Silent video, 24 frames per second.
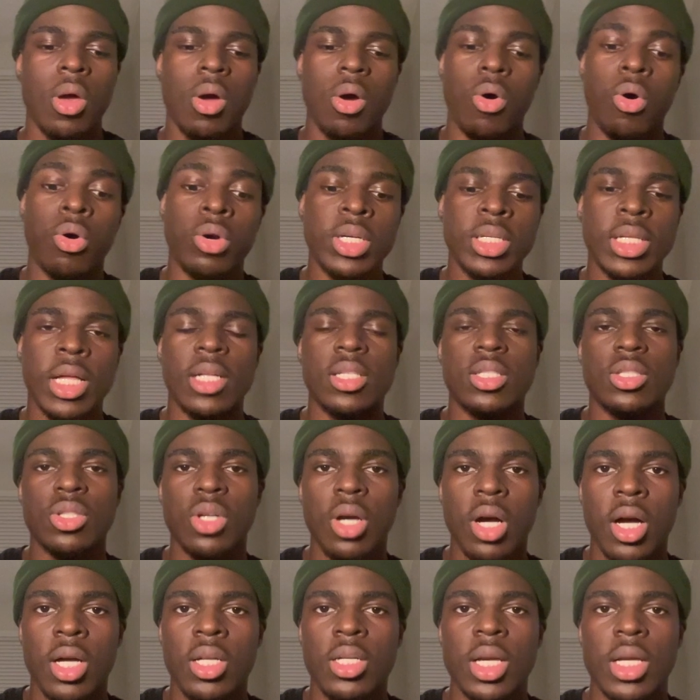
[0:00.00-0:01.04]
or he gets
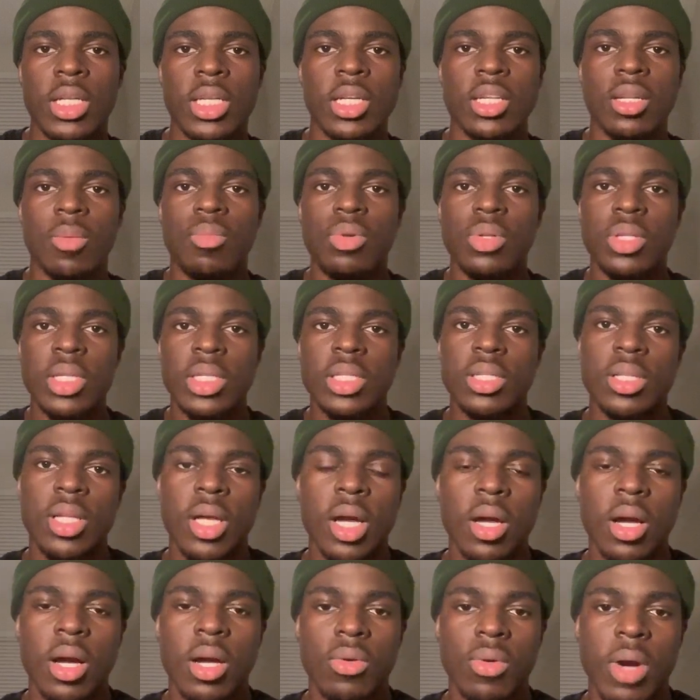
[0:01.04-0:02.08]
shot and then the police
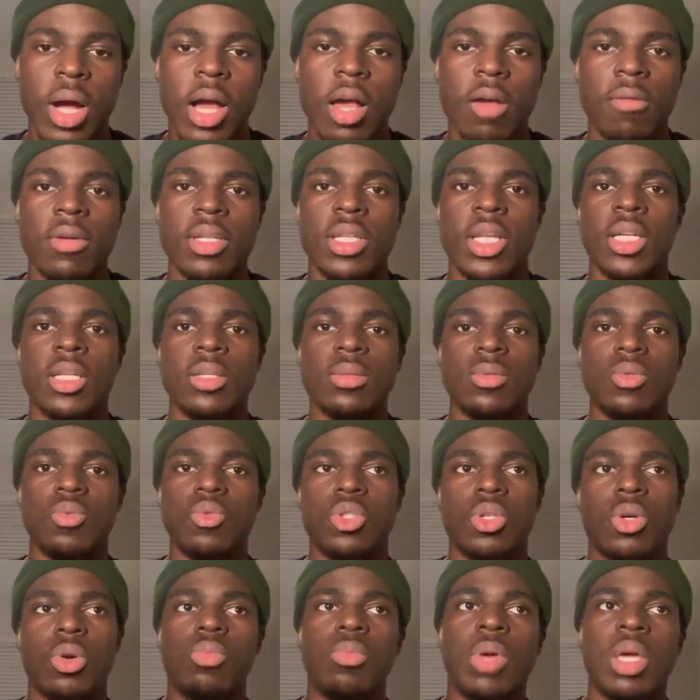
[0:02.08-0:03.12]
arrive and then you
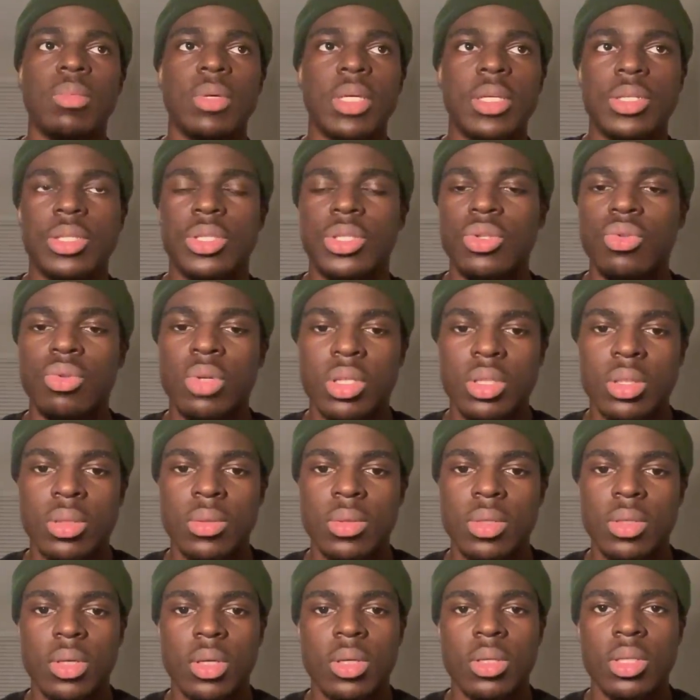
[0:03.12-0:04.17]
know maybe he's shooting
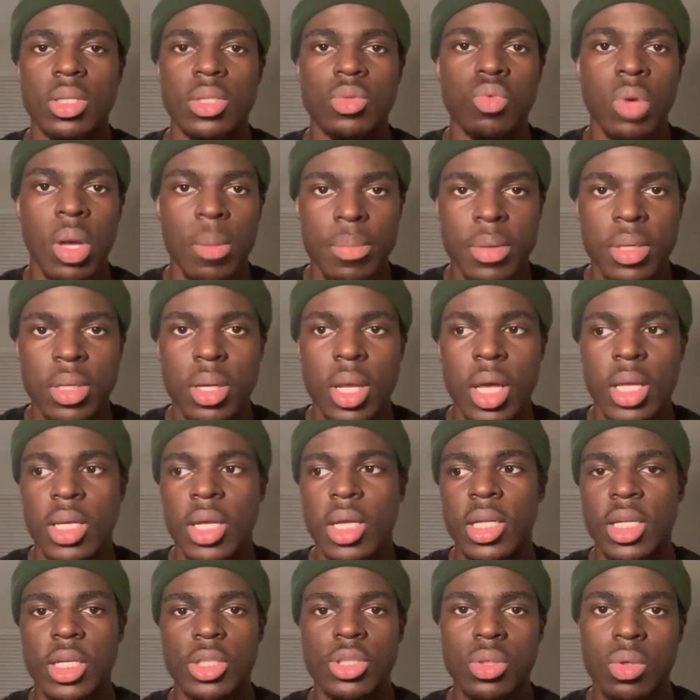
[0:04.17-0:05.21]
his weapon and
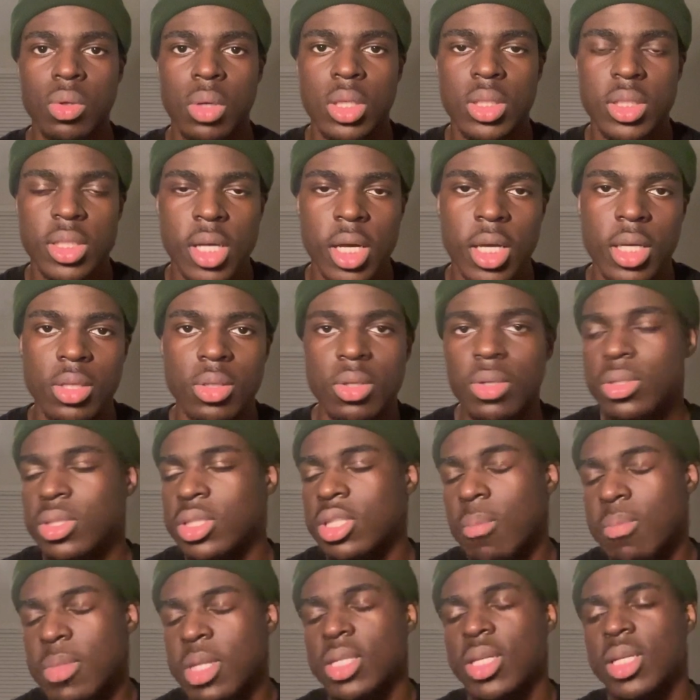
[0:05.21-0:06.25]
then they shoot on sight or
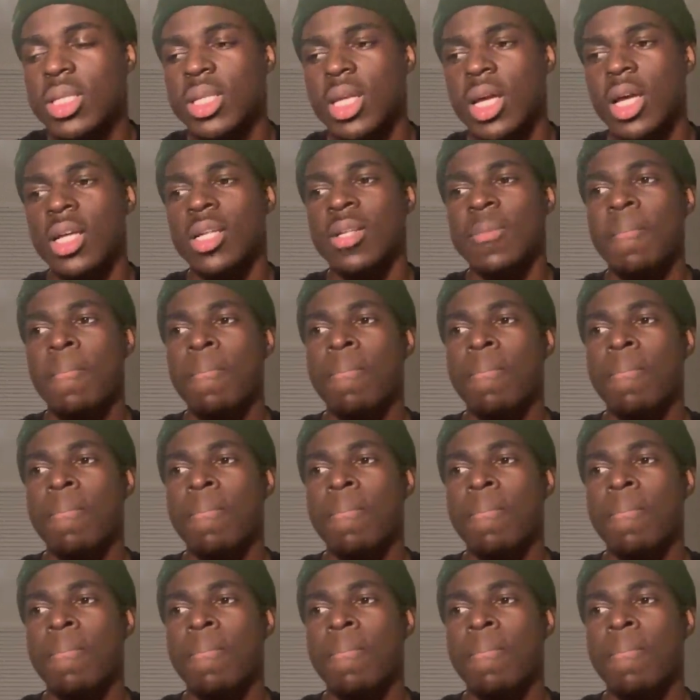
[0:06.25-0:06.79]
something like that.